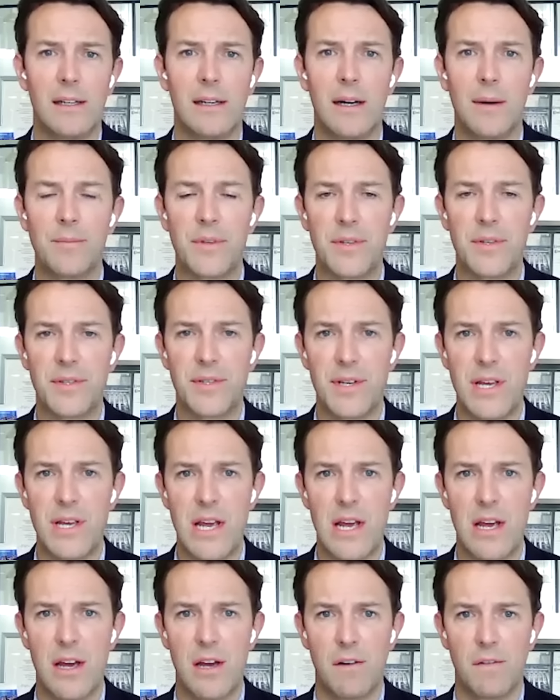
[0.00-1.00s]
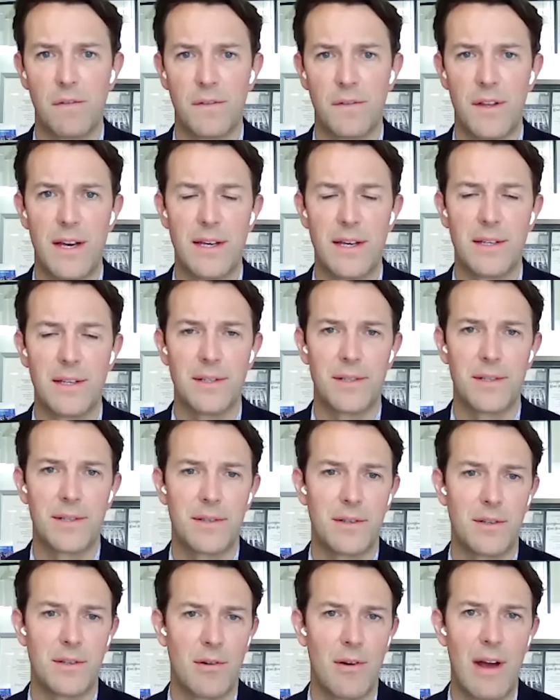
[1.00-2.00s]
to see if there's,
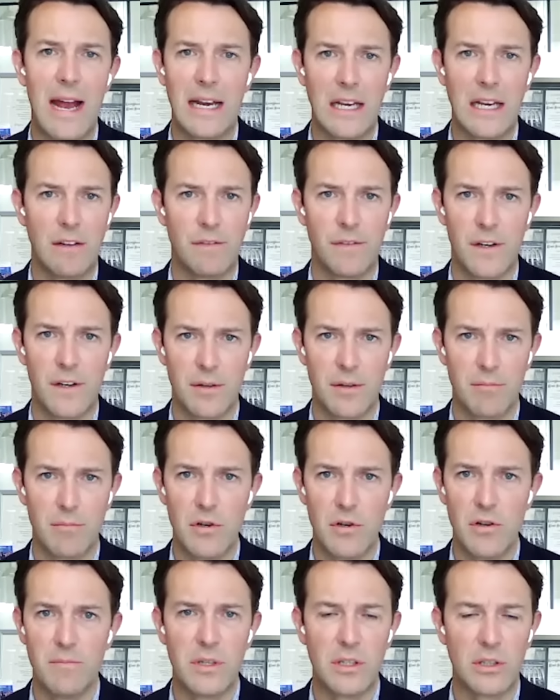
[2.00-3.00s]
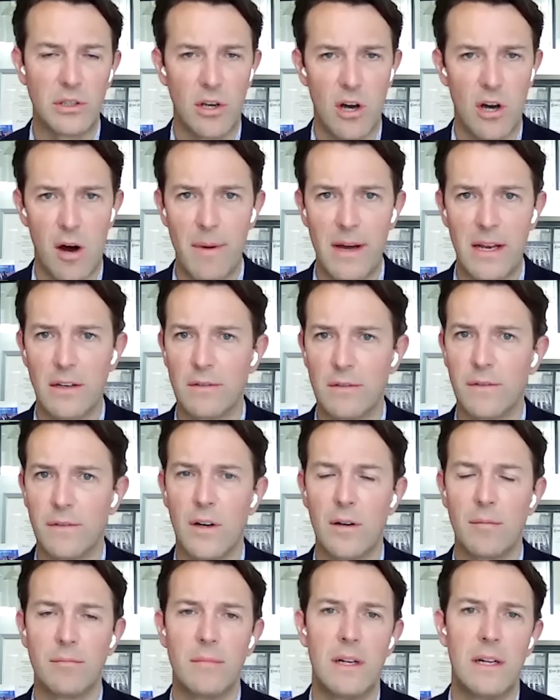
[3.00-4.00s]
you know, any further movement, comment
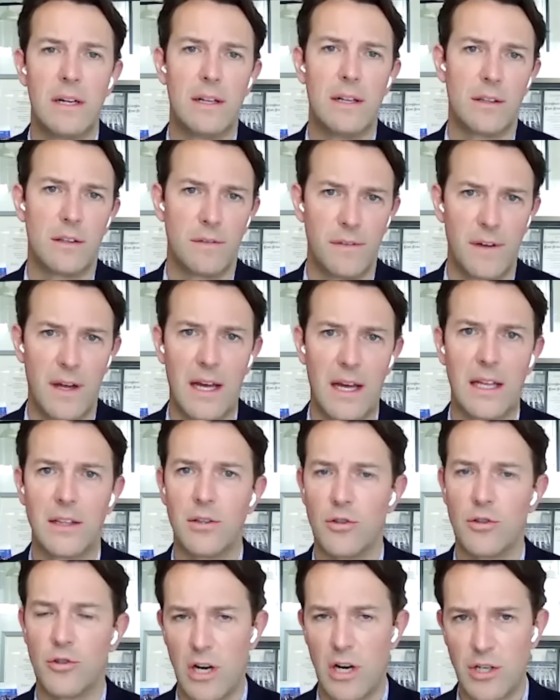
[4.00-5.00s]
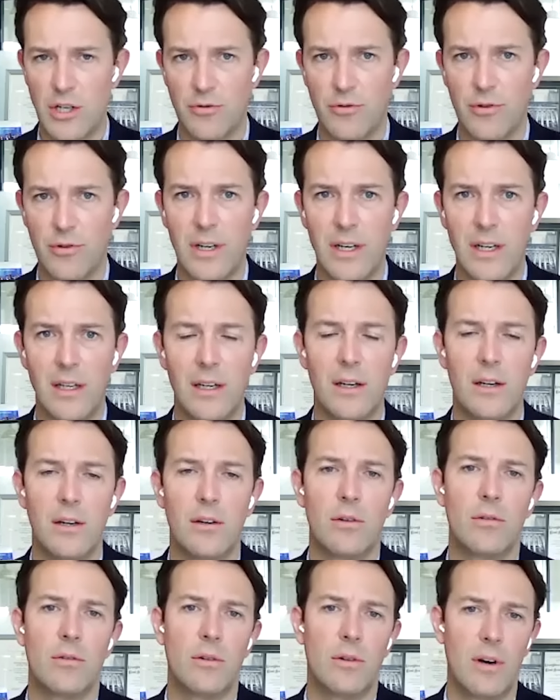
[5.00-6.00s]
from the Fed, the Treasury,
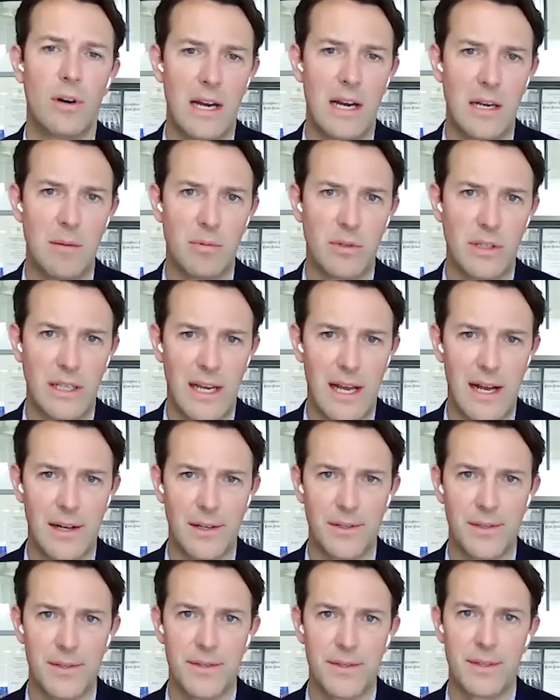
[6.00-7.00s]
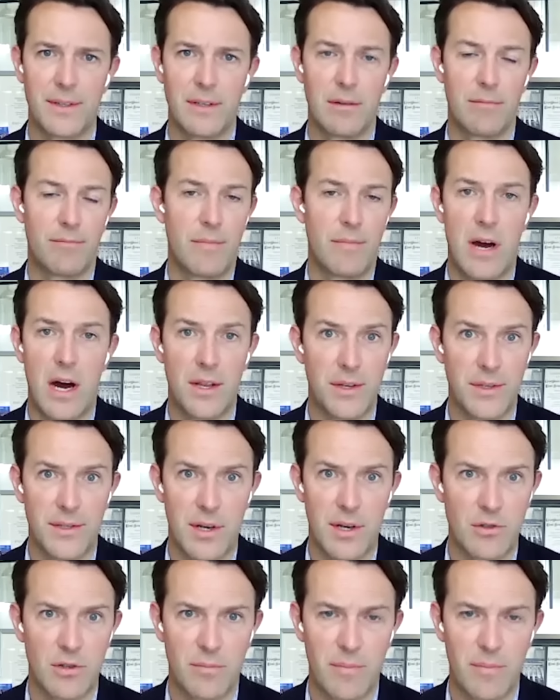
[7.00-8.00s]
or anybody else, you know, other
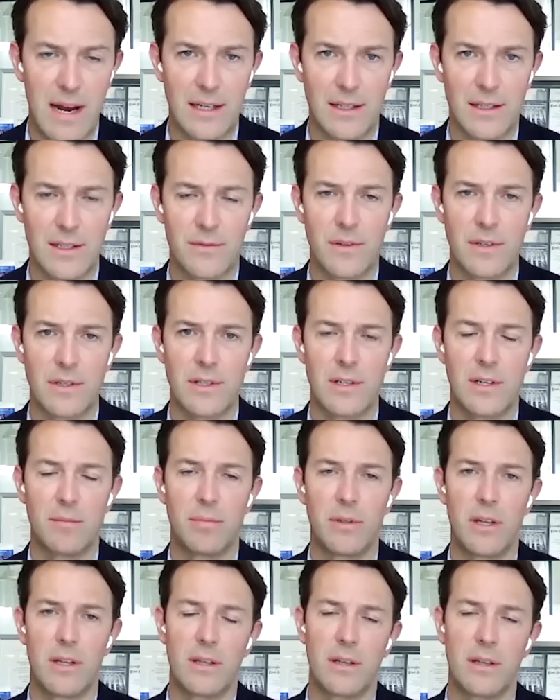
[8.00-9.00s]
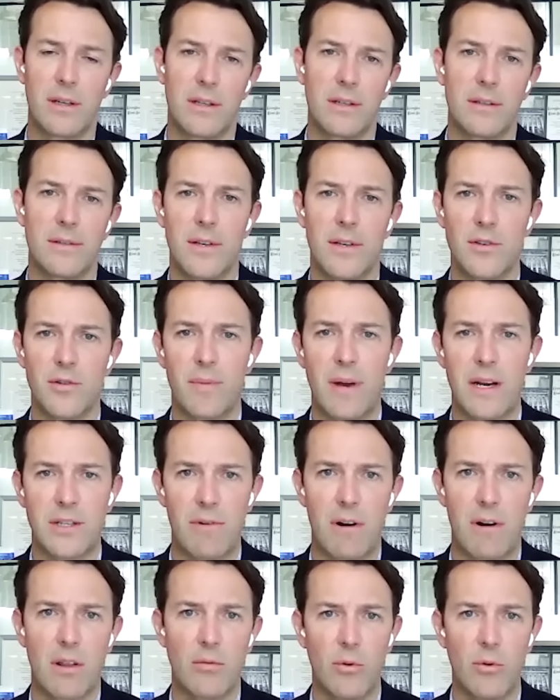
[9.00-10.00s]
central banks, for example, other central banks
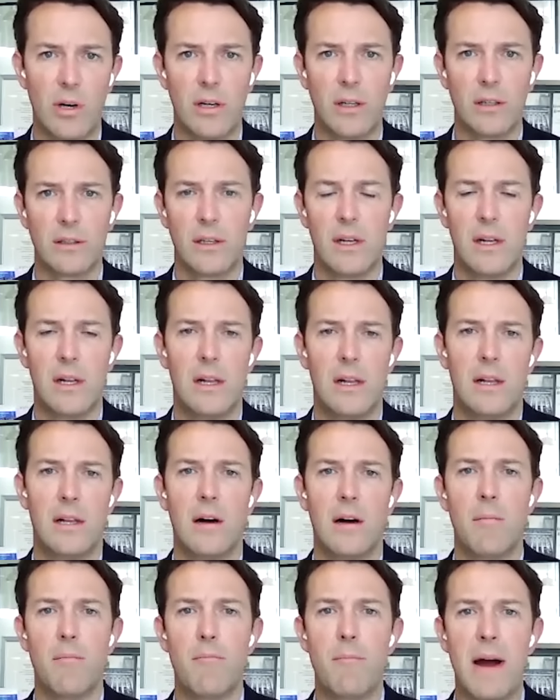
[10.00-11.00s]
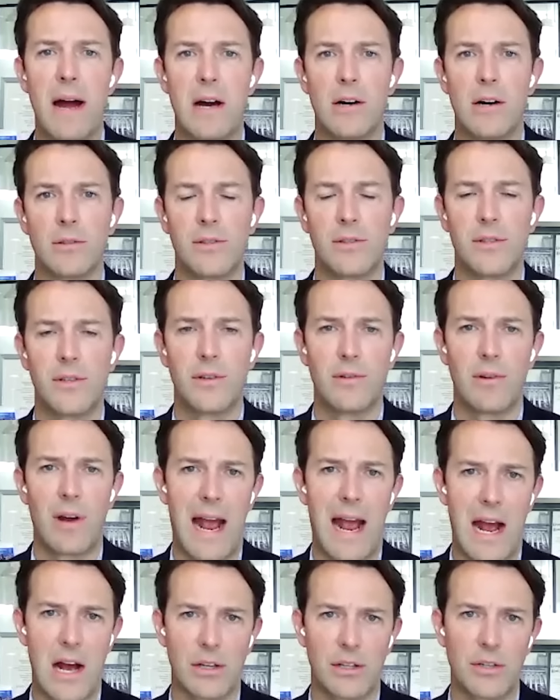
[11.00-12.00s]
around the world, about, you know,
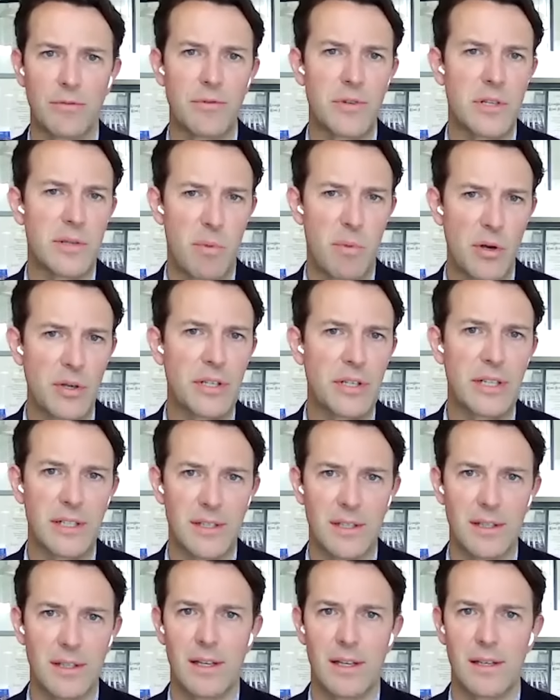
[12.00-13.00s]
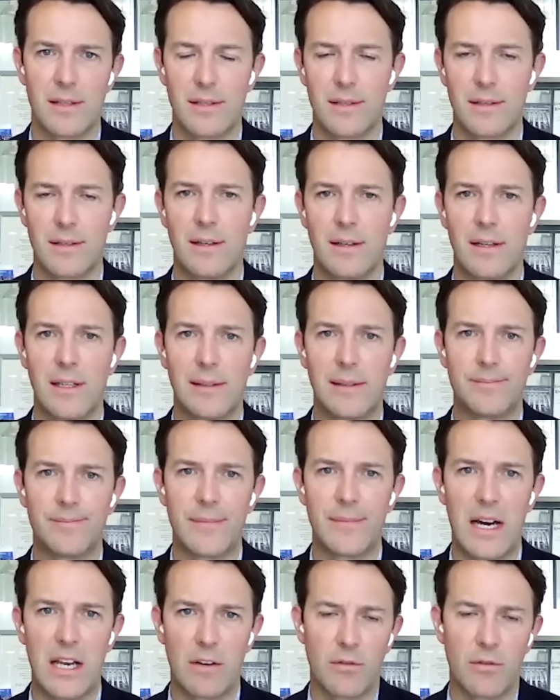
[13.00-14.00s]
how they're responding to this.
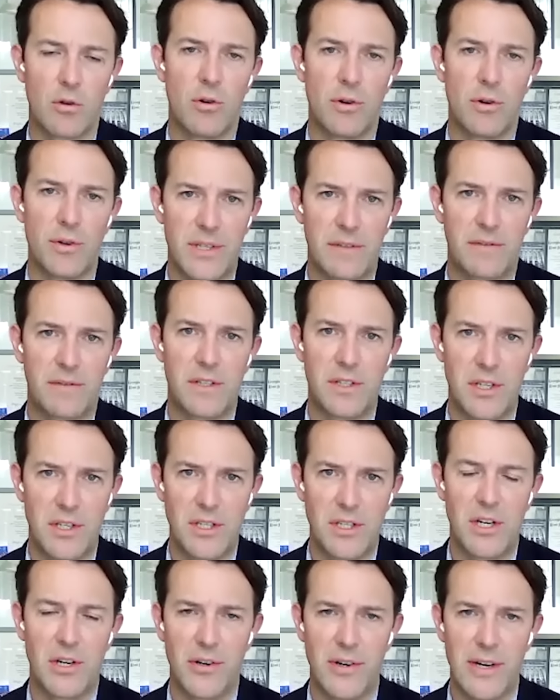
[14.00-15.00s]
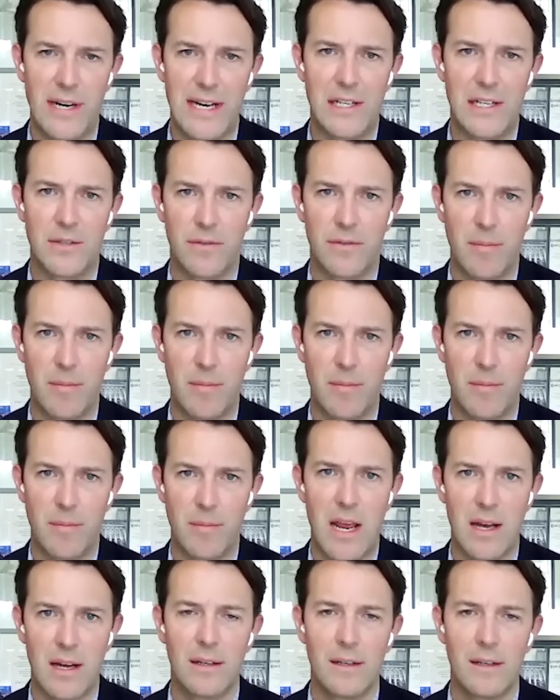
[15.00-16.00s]
And of course, if it deteriorates from
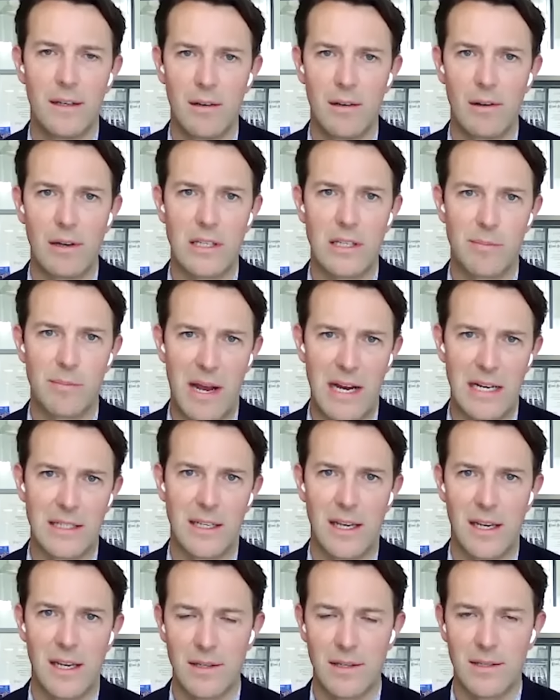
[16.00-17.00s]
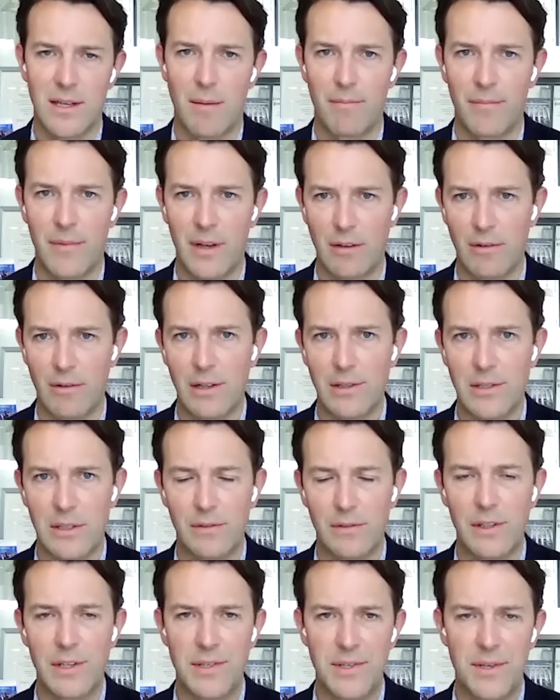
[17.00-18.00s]
here, you know, expect to hear something
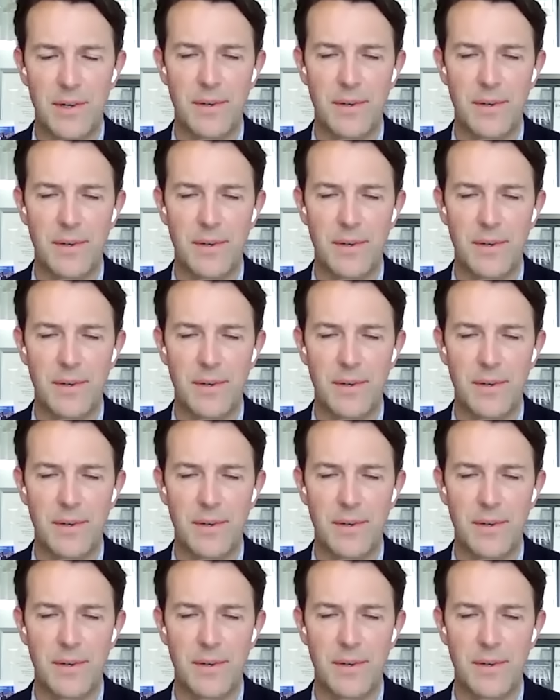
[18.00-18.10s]
relatively